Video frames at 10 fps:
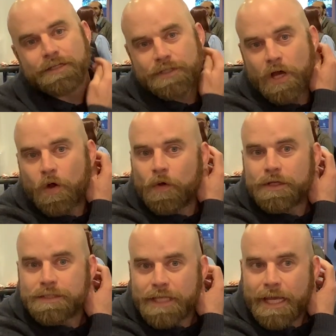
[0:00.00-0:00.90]

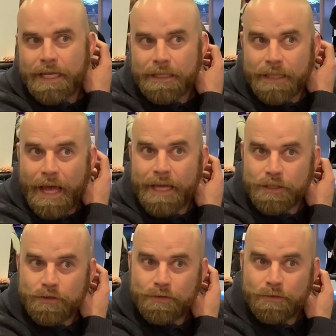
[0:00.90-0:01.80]
So say that
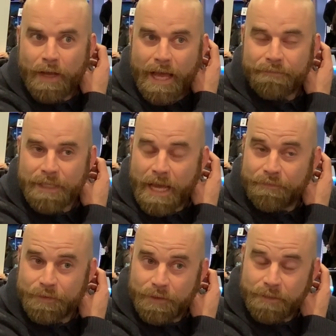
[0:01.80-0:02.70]
you have an
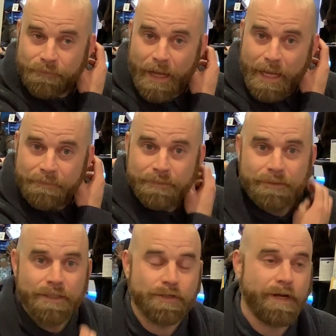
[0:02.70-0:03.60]

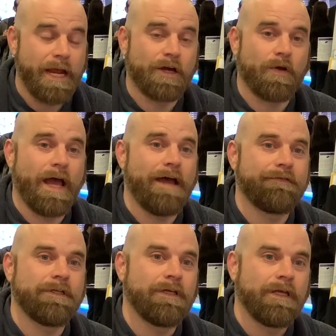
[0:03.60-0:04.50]
F-35, so an
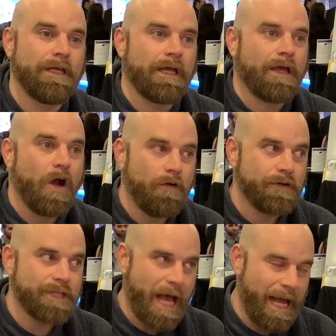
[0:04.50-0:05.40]
aircraft.
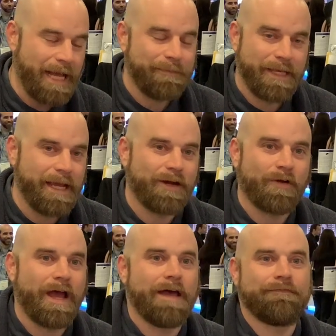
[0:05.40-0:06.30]
Over time, the
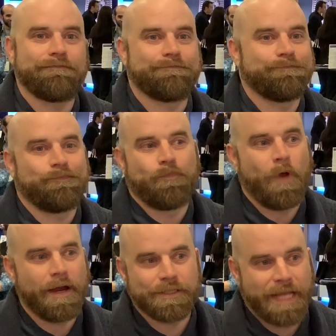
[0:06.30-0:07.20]
aircraft
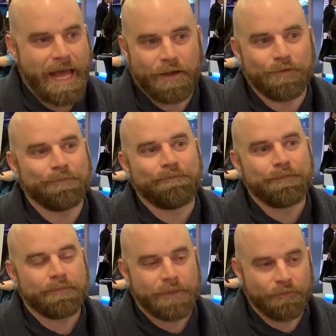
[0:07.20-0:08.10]
wears out,
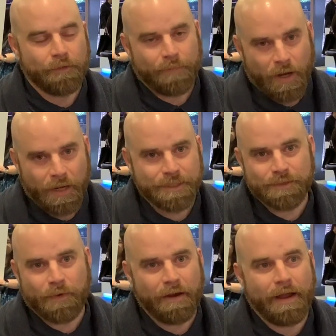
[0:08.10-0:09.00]
different
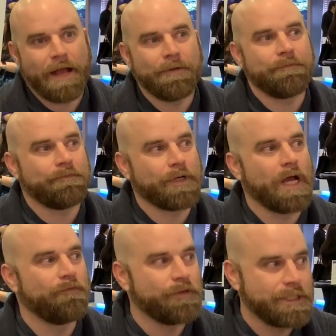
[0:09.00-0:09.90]
parts wear out,
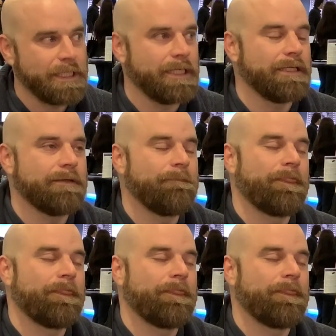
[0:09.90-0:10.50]
become fatigued,